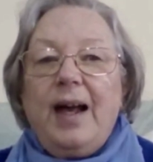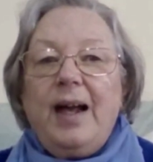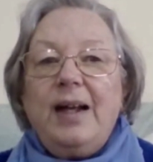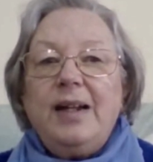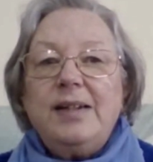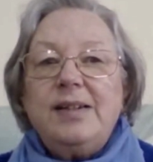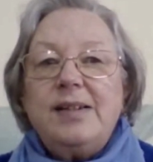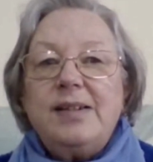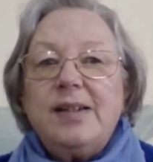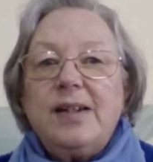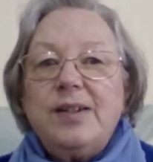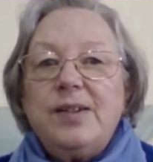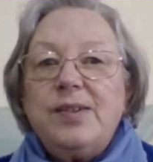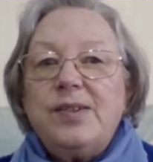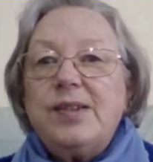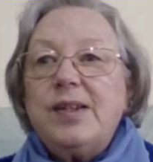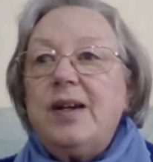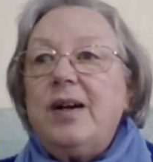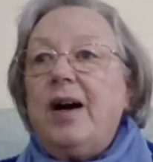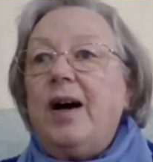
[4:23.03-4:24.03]
And
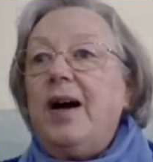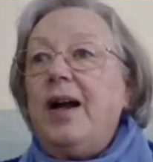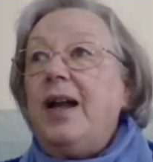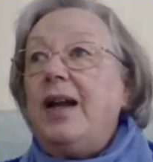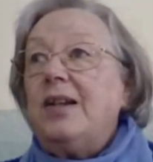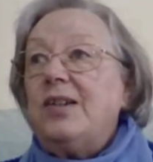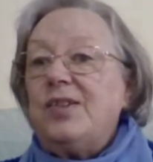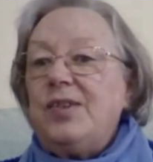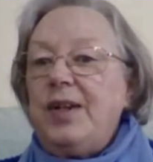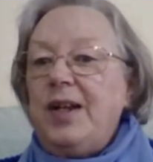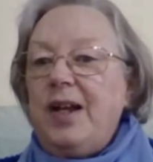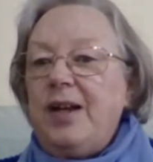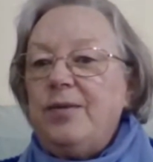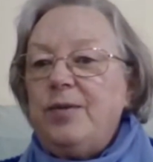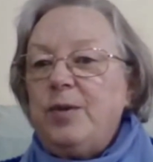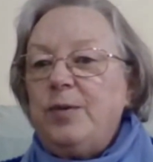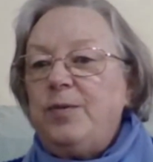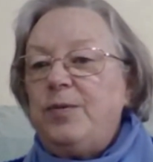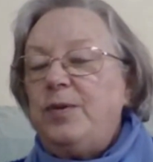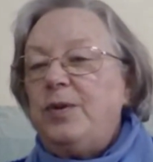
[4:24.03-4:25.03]
so I actually have
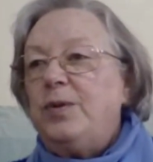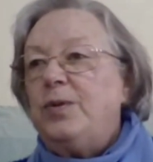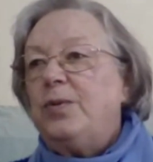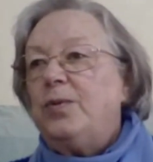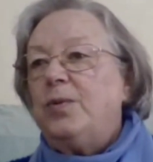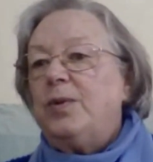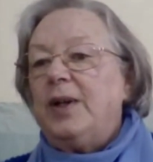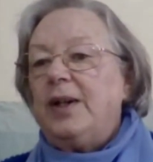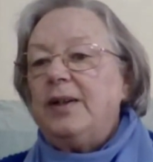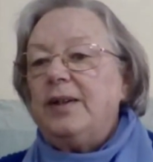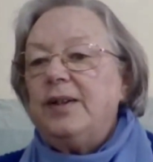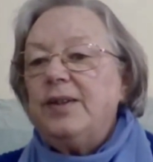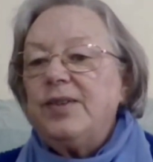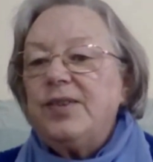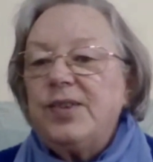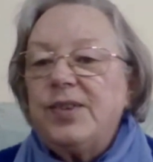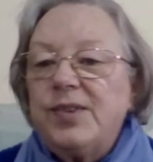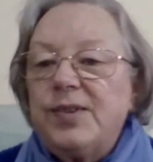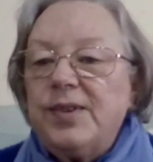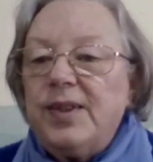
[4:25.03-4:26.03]
a few
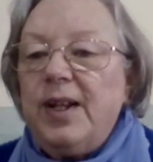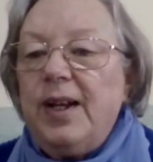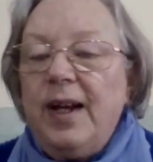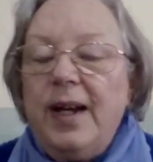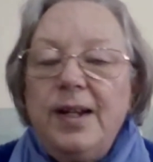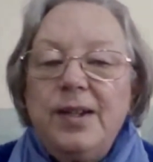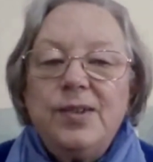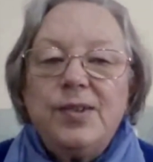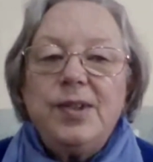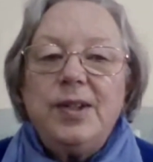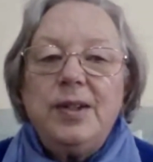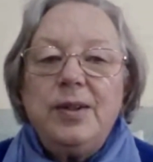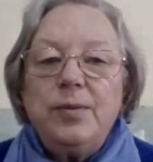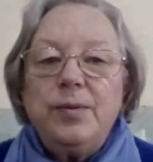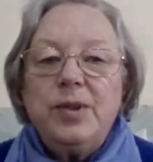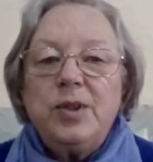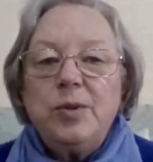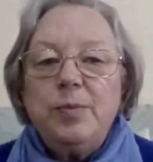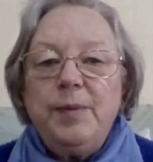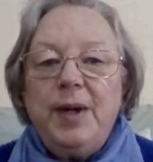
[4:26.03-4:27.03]
slides here
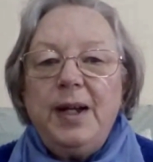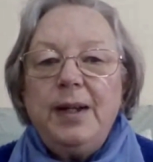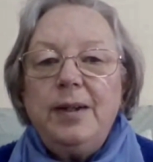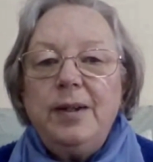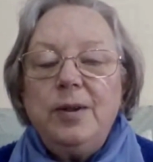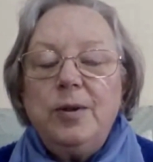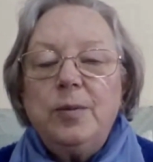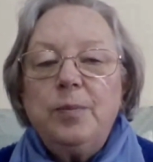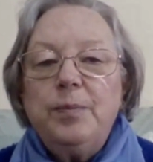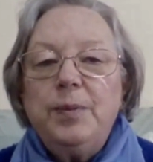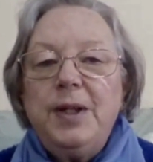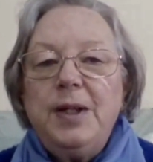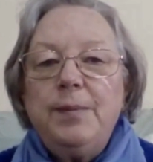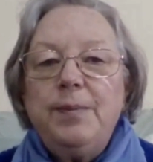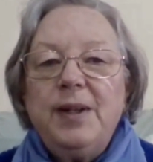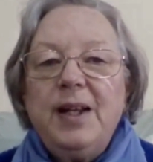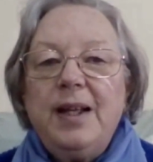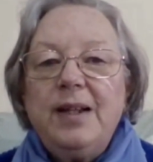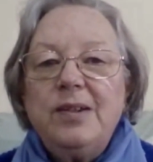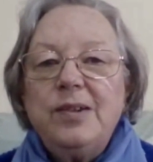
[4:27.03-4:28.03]
which might help
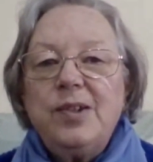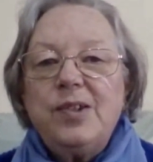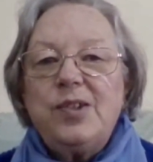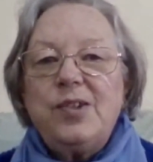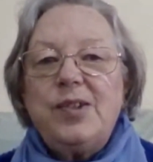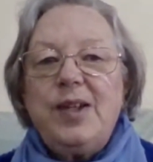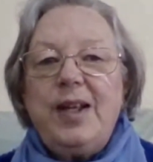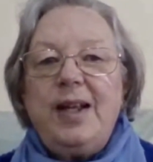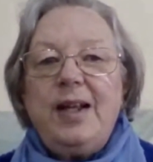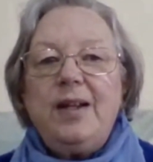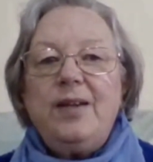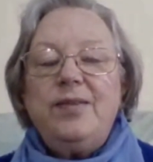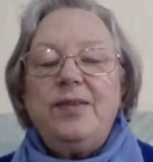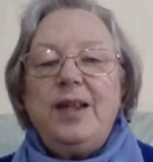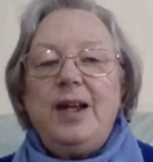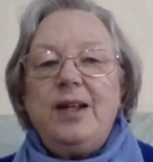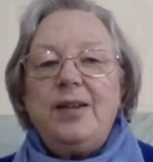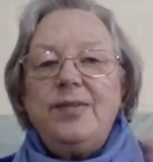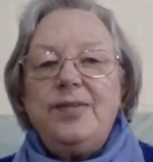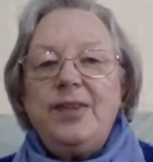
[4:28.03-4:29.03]
people understand
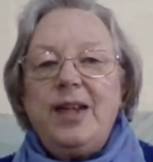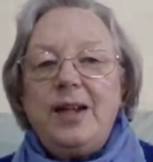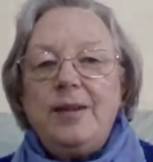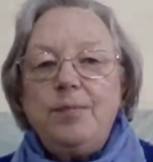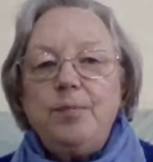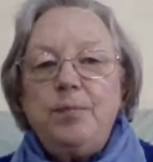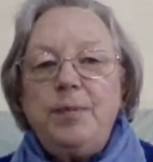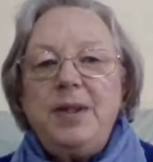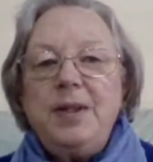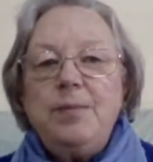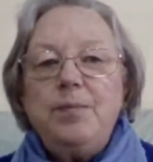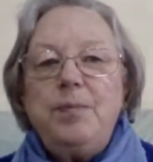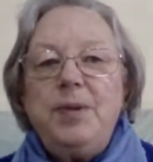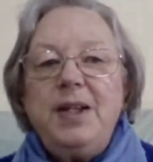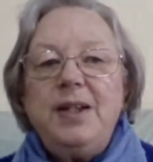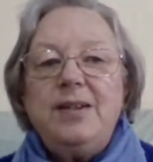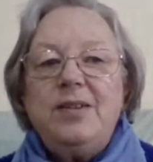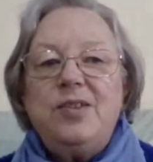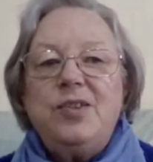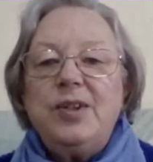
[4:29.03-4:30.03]
that big
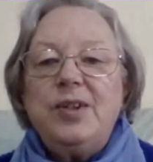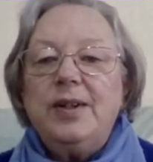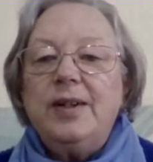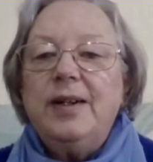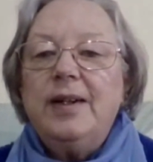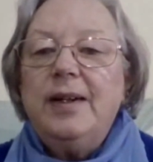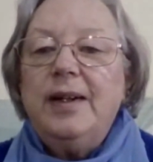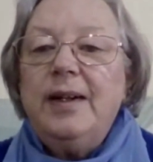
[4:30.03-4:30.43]
picture.